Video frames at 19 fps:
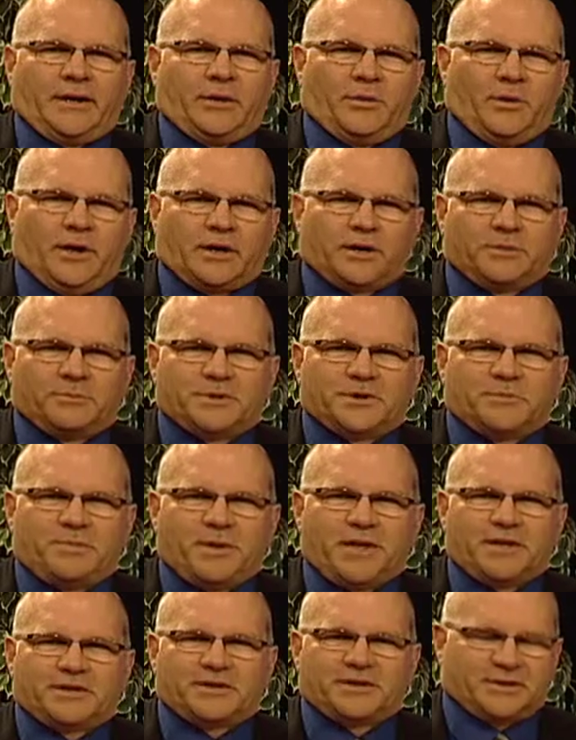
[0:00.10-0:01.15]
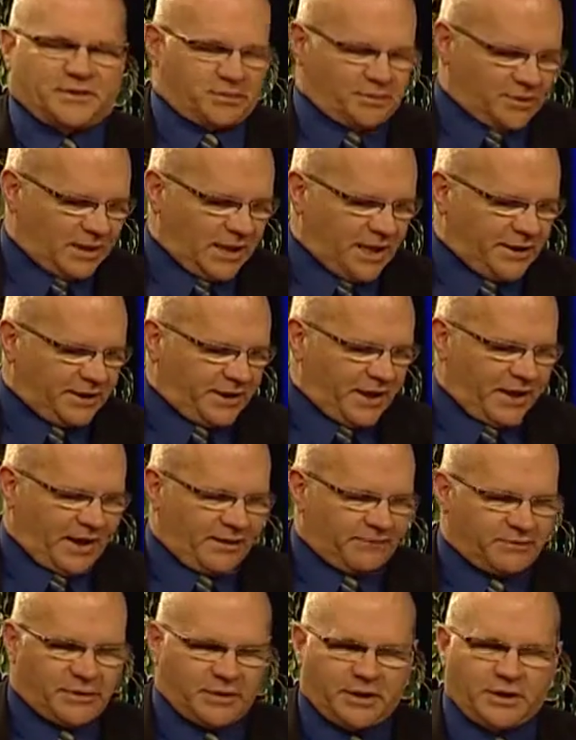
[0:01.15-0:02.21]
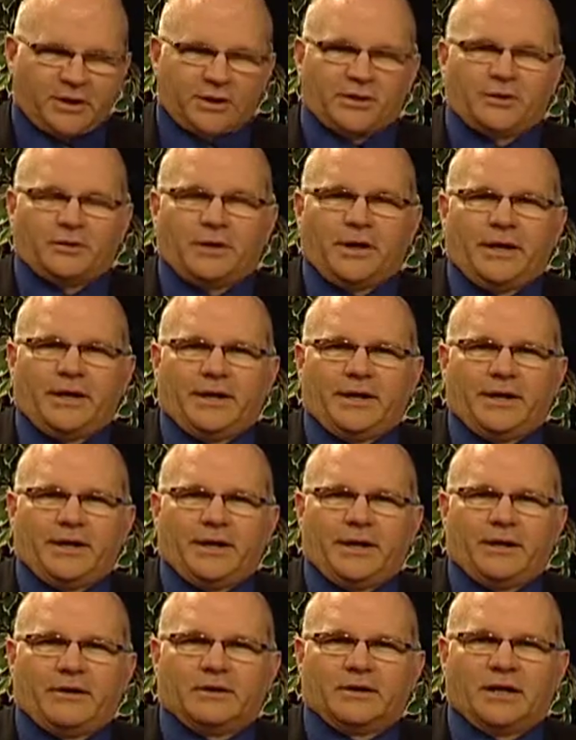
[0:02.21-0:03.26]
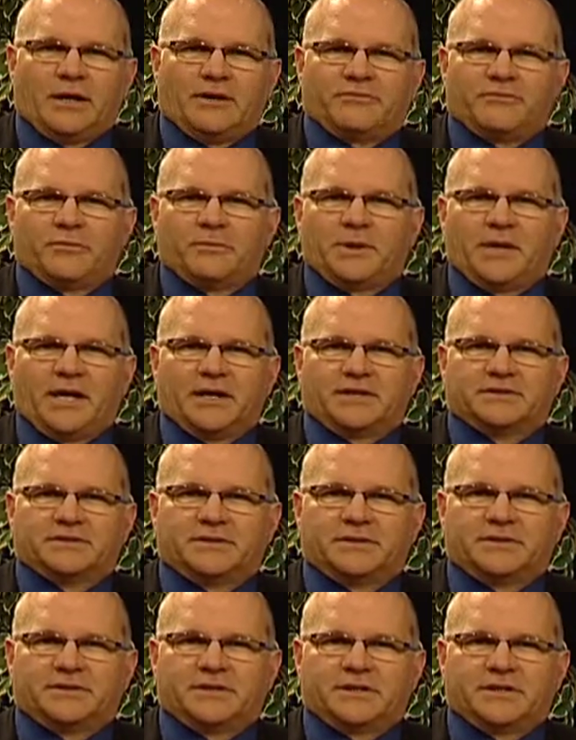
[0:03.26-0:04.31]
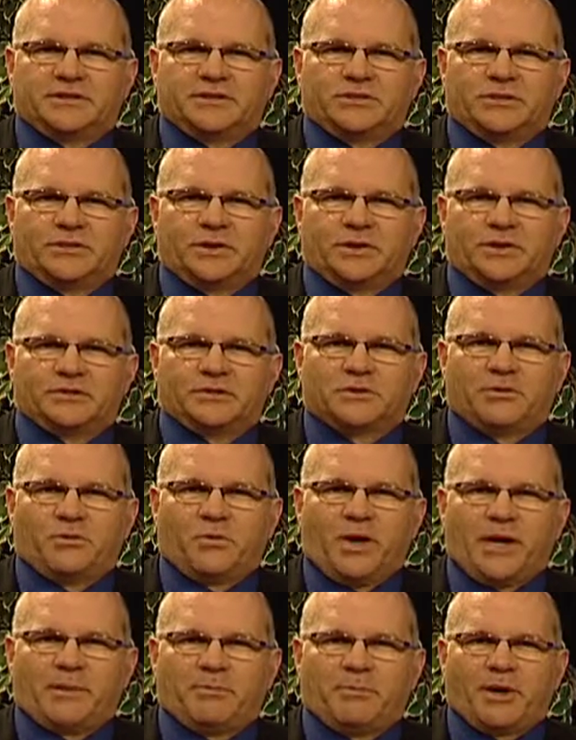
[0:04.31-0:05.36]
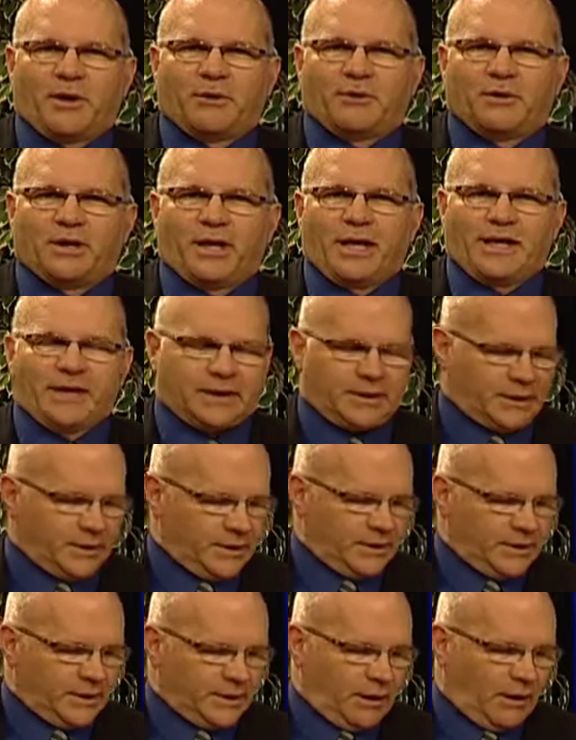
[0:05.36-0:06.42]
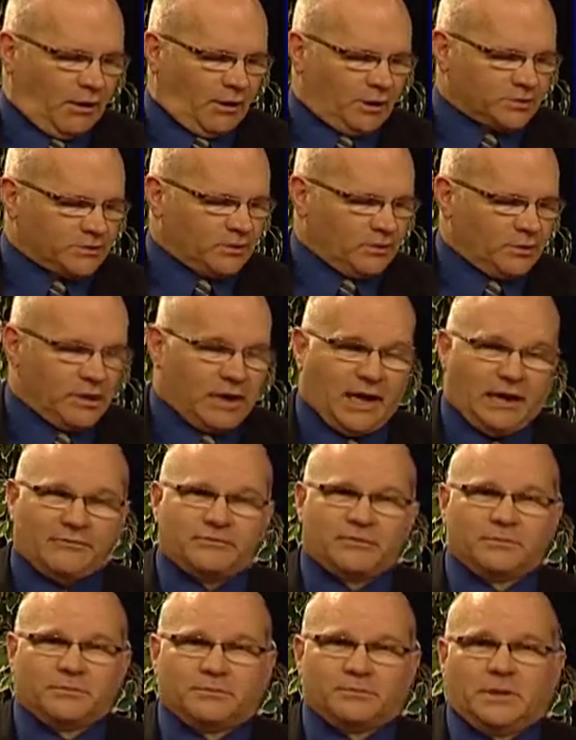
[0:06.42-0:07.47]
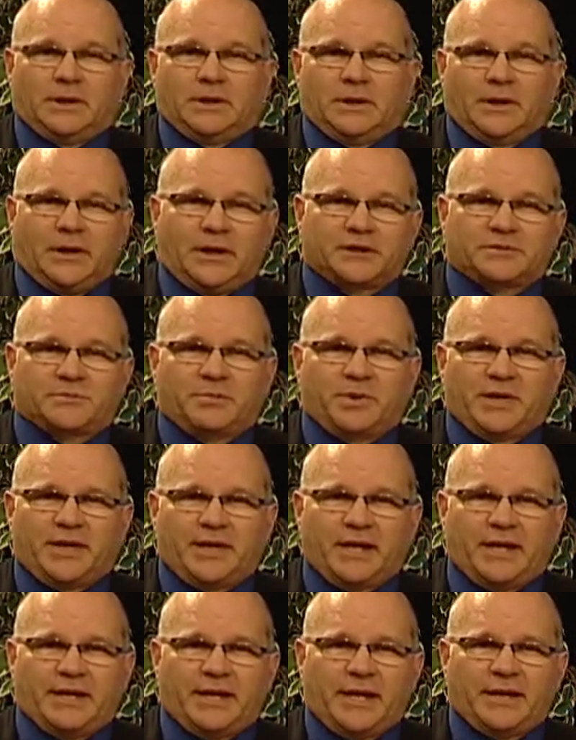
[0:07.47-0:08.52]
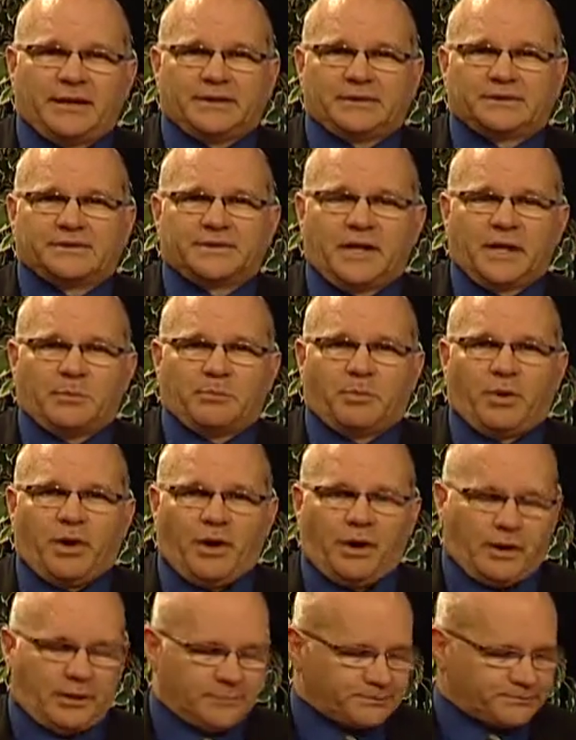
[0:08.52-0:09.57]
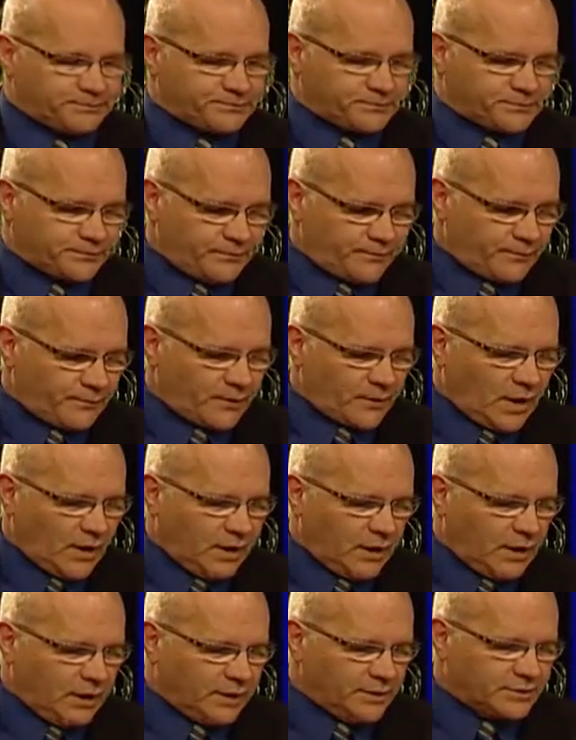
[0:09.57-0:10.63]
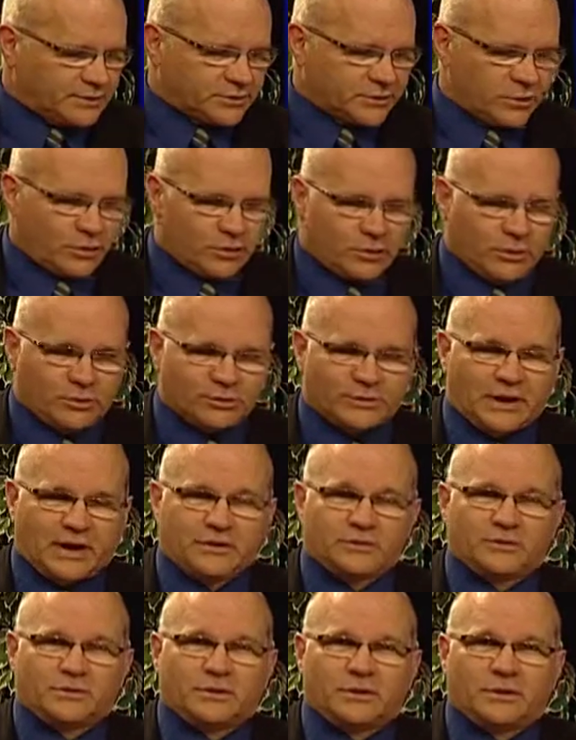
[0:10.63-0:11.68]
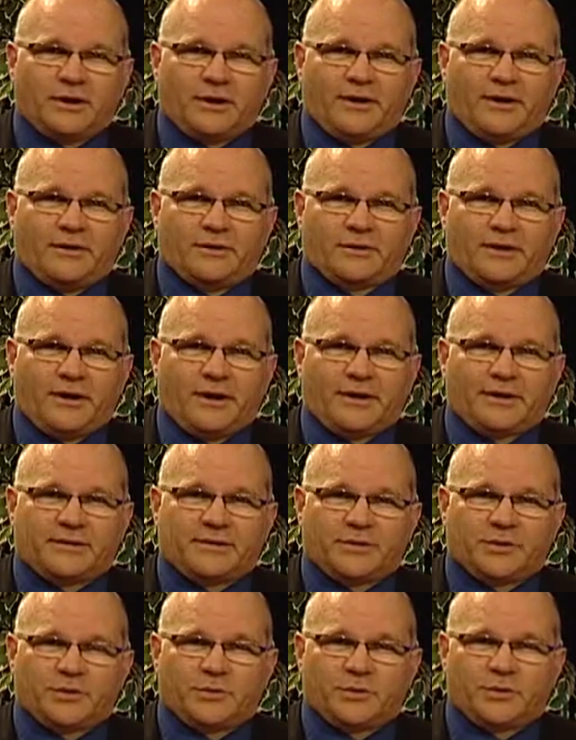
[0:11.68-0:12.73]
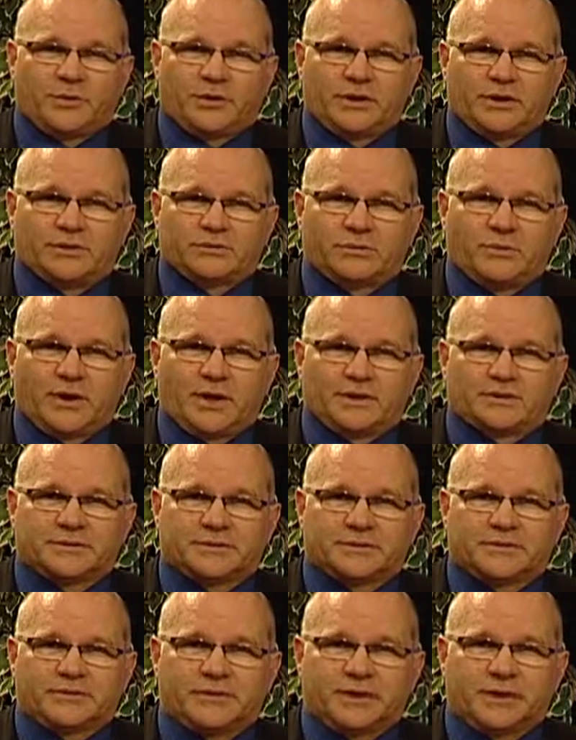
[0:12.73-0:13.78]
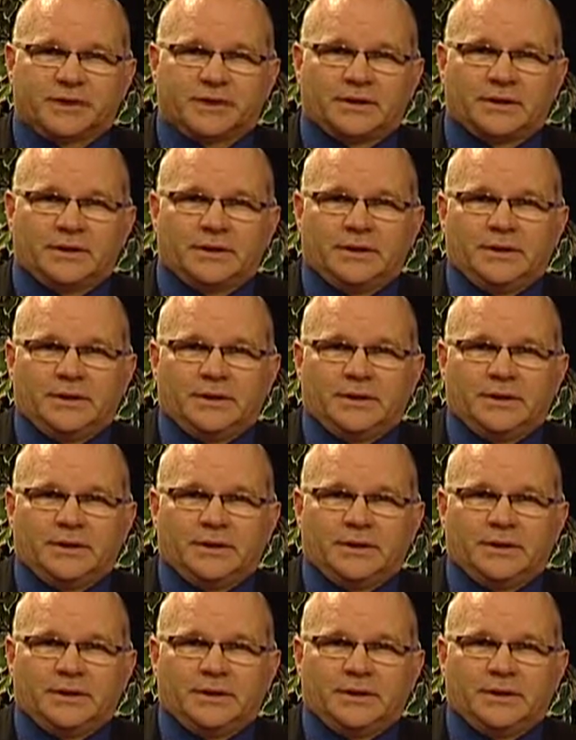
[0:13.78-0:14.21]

welcome to Speechless. We're glad to have you here, live from the SCC studios in White Bear Lake, also live from SPNN in St. Paul. The show goes out to a lot of the communities west of the